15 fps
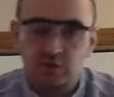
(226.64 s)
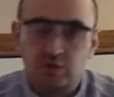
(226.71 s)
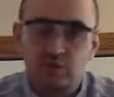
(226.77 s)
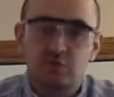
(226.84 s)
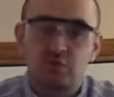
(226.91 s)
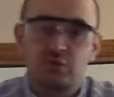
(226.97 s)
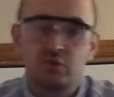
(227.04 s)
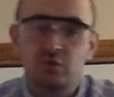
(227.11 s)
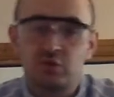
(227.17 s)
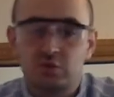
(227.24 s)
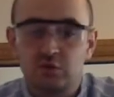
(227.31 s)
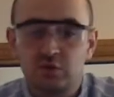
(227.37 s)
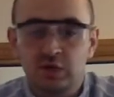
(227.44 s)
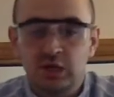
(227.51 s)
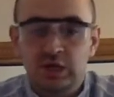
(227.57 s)
in
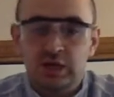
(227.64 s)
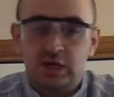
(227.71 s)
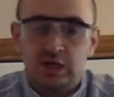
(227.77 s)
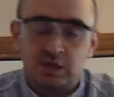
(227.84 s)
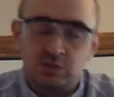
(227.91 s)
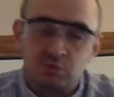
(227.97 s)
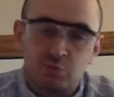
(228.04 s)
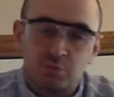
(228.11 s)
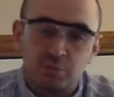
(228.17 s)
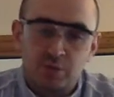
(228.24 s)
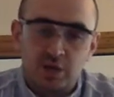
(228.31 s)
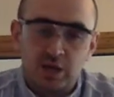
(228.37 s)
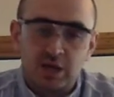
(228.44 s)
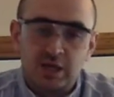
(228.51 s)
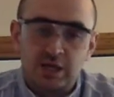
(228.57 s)
food, it will
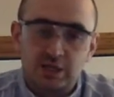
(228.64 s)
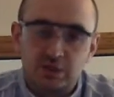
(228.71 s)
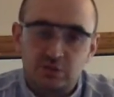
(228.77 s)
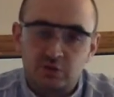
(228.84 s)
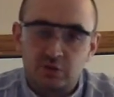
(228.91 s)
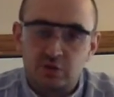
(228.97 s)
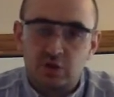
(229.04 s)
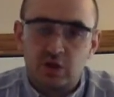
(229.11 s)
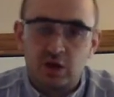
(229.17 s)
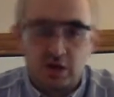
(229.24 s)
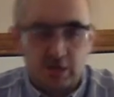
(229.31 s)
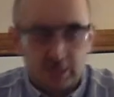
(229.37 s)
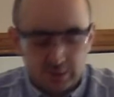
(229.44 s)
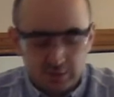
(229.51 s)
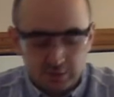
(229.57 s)
bind to the
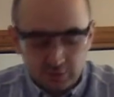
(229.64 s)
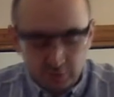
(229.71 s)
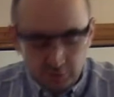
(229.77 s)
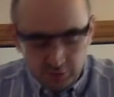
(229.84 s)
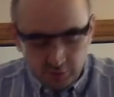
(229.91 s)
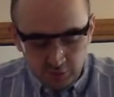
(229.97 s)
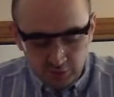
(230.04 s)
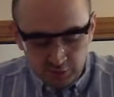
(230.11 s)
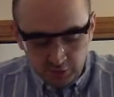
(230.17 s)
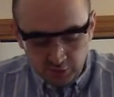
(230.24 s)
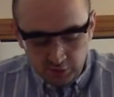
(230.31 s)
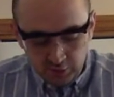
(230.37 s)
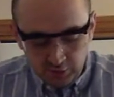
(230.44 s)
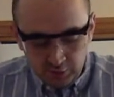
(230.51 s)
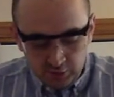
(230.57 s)
iron.
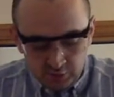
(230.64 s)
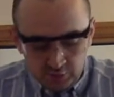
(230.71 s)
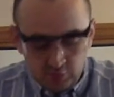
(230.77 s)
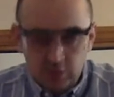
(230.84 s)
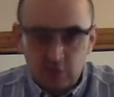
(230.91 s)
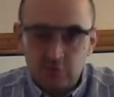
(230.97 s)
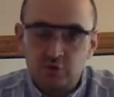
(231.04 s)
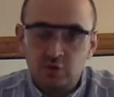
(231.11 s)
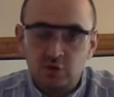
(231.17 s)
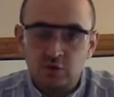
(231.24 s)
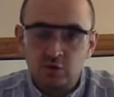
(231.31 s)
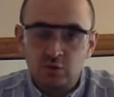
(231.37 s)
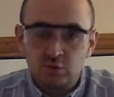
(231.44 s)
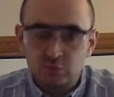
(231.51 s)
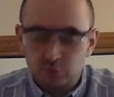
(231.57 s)
So if
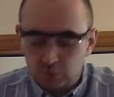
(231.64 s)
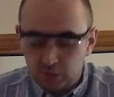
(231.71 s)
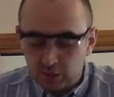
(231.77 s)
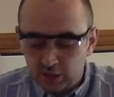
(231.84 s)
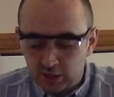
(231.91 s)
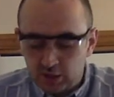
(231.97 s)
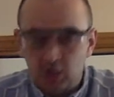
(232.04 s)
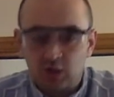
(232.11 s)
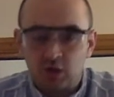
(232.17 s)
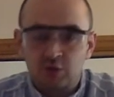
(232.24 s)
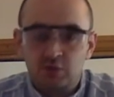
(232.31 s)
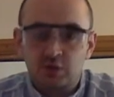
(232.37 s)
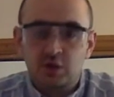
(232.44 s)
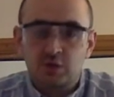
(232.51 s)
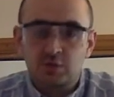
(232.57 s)
you drink a lot
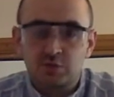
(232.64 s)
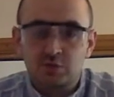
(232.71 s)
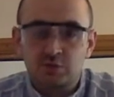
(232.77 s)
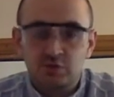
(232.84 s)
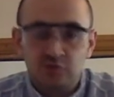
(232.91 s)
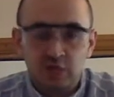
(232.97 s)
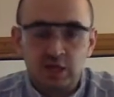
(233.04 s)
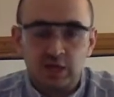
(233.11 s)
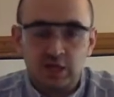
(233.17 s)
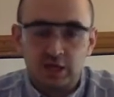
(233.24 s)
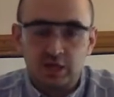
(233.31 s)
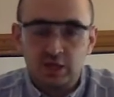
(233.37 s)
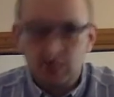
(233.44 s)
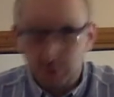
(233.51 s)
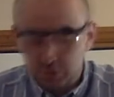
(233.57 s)
of cups of
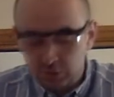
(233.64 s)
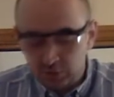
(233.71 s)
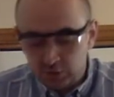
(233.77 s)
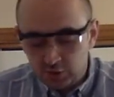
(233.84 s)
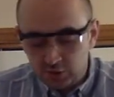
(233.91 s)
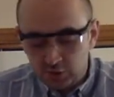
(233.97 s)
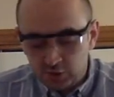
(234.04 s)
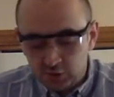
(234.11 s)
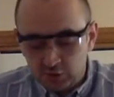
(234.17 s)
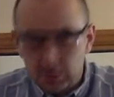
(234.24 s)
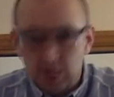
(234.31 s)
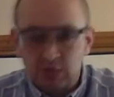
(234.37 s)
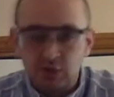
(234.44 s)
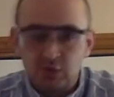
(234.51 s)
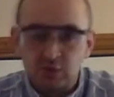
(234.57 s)
tea,
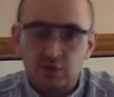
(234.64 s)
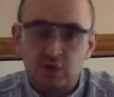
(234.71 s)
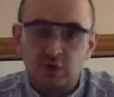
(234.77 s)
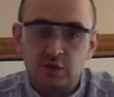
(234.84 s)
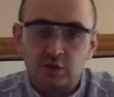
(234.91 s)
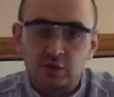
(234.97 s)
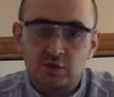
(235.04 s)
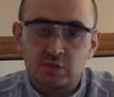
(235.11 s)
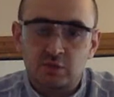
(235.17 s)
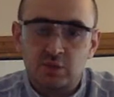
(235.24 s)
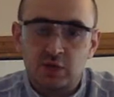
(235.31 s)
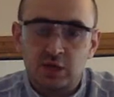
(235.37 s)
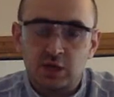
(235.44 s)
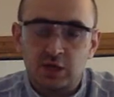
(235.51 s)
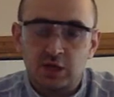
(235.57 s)
then you are going to
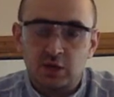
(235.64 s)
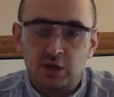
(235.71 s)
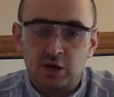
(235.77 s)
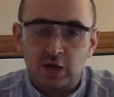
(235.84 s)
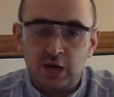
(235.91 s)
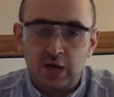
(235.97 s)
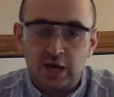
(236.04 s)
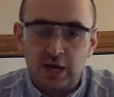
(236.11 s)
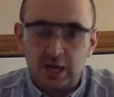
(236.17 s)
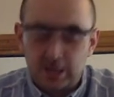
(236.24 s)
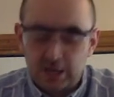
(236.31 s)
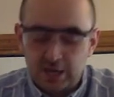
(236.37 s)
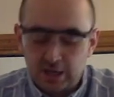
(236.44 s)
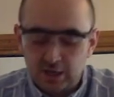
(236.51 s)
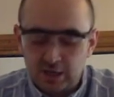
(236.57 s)
be
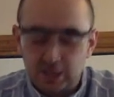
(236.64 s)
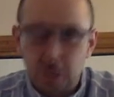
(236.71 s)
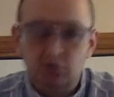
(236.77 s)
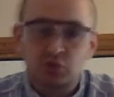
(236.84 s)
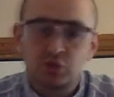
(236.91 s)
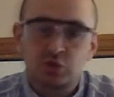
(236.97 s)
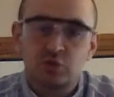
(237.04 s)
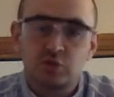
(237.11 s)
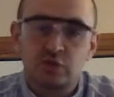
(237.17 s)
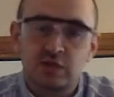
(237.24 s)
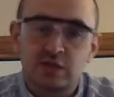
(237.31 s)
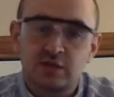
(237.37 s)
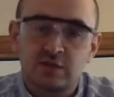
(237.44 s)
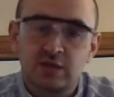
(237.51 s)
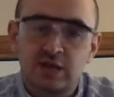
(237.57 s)
introducing
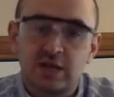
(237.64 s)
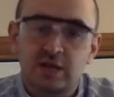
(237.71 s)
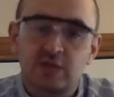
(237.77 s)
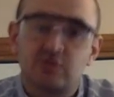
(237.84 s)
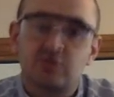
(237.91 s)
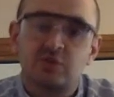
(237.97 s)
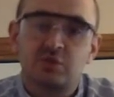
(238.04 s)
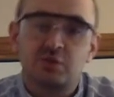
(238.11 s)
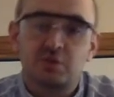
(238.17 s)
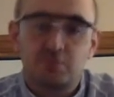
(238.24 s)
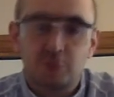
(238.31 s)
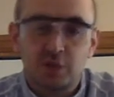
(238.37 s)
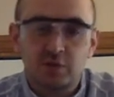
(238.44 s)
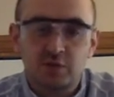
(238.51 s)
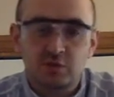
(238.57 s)
these tannins into your
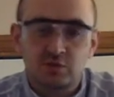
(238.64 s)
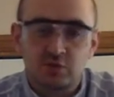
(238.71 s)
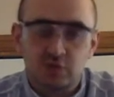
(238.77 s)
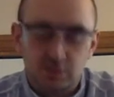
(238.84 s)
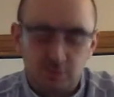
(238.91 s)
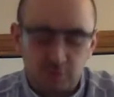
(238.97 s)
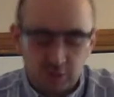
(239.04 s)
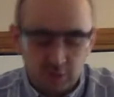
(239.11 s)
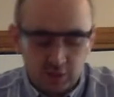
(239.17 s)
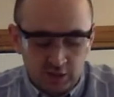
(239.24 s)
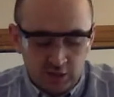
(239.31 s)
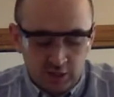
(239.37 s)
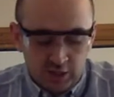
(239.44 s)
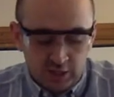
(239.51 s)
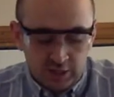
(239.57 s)
bloodstream.
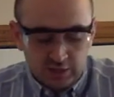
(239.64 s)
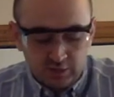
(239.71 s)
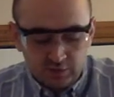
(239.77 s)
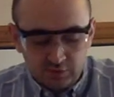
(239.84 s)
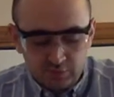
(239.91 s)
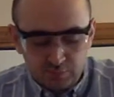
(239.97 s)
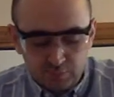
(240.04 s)
And this is